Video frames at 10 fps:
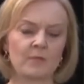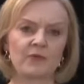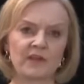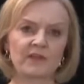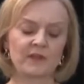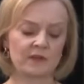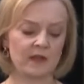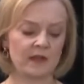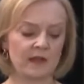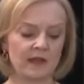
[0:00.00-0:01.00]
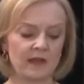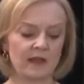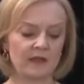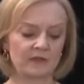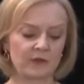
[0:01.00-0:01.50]
Britain
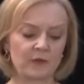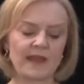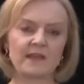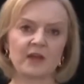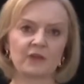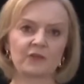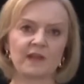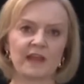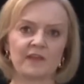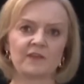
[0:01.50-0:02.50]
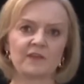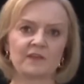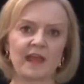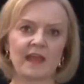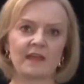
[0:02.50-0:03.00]
is the great country it is
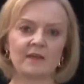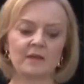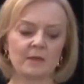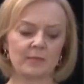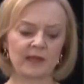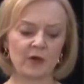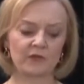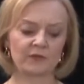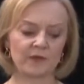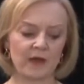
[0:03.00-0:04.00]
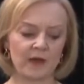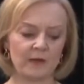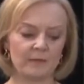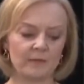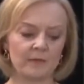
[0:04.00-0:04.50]
today because of
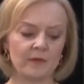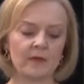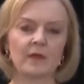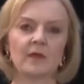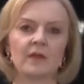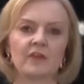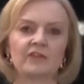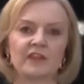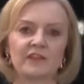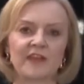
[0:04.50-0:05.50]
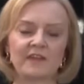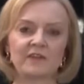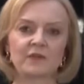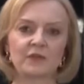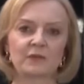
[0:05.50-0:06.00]
her. She
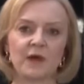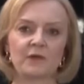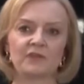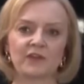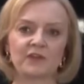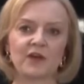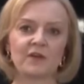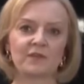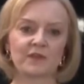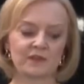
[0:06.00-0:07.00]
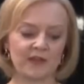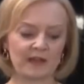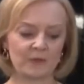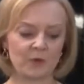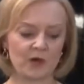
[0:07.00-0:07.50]
ascended the throne just after the
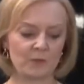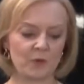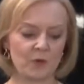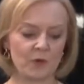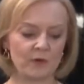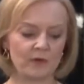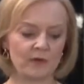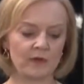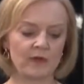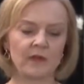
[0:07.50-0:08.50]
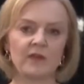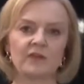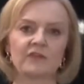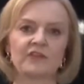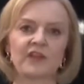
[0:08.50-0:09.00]
Second World War.
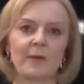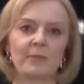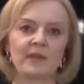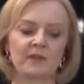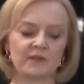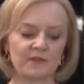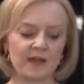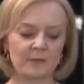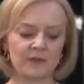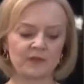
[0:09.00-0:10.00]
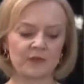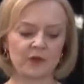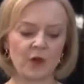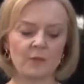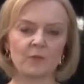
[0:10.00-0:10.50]
She championed the development of
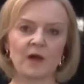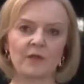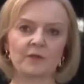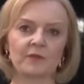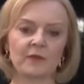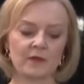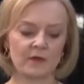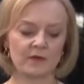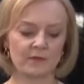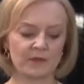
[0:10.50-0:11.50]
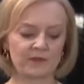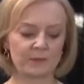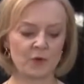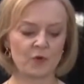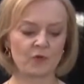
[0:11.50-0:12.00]
the Commonwealth from a
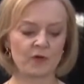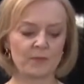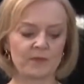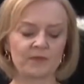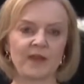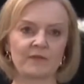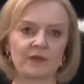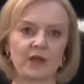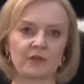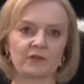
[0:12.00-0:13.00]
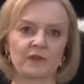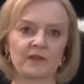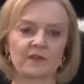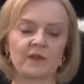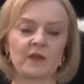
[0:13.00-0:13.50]
small group of seven
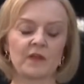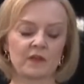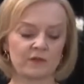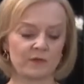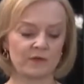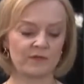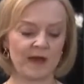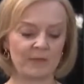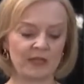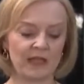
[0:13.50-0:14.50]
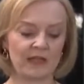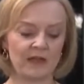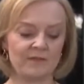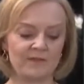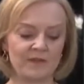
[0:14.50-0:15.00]
countries to a family
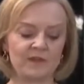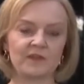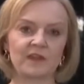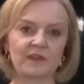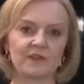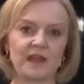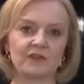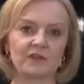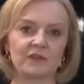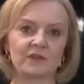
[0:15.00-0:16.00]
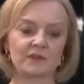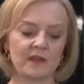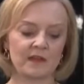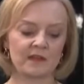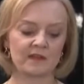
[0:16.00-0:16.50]
of 56 nations,
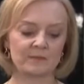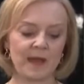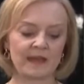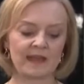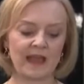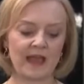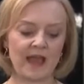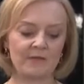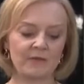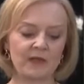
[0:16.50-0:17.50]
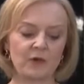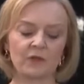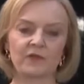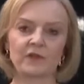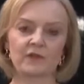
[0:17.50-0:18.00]
spanning every
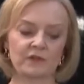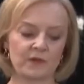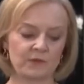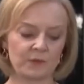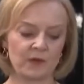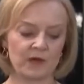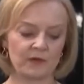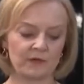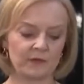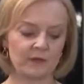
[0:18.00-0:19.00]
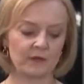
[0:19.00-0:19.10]
continent of the world.